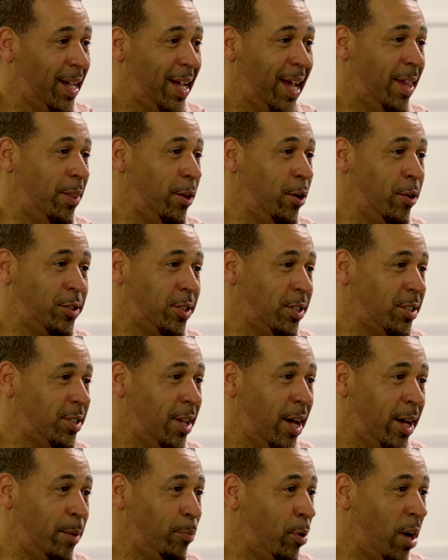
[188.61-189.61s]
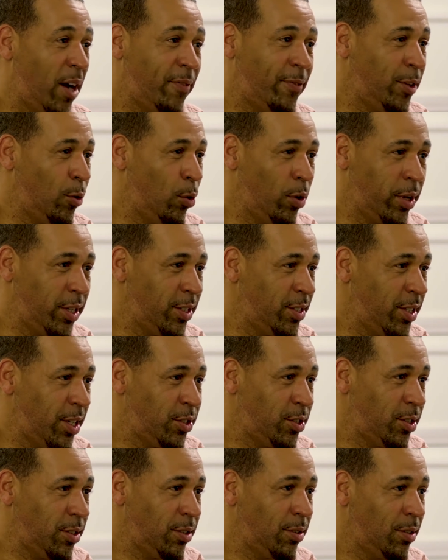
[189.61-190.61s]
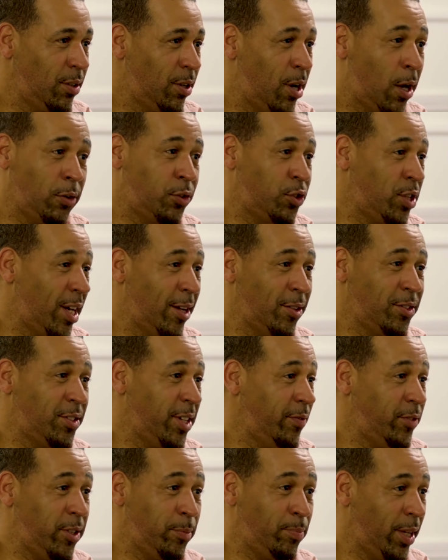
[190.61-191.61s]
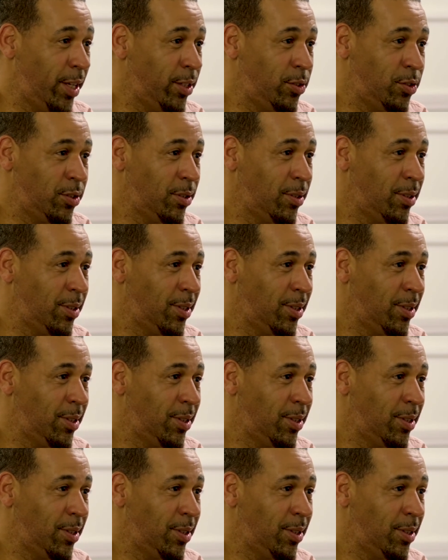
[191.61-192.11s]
And there is this nonprofit organization called Child Safety Pledge.